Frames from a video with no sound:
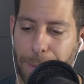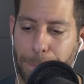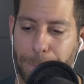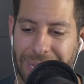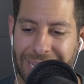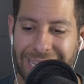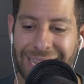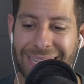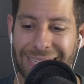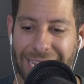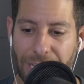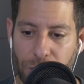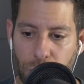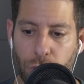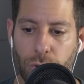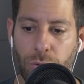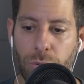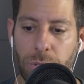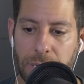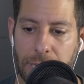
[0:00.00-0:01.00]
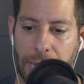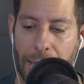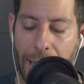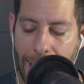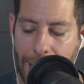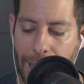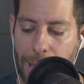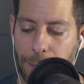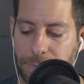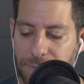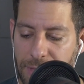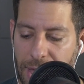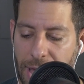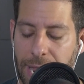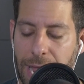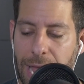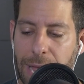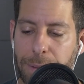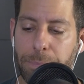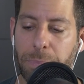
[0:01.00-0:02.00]
because I truly am
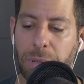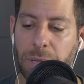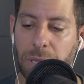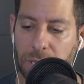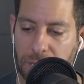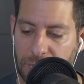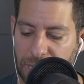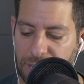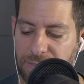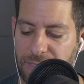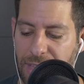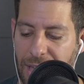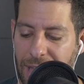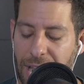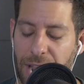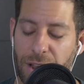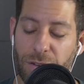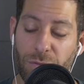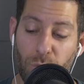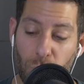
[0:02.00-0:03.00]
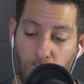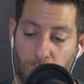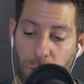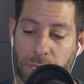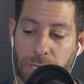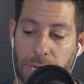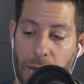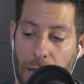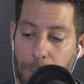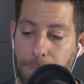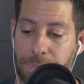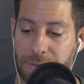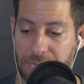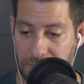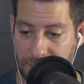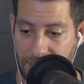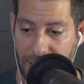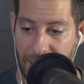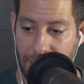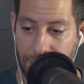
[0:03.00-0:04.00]
that and believe that and have worked up
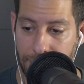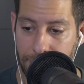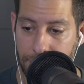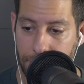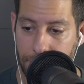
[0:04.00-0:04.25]
to that.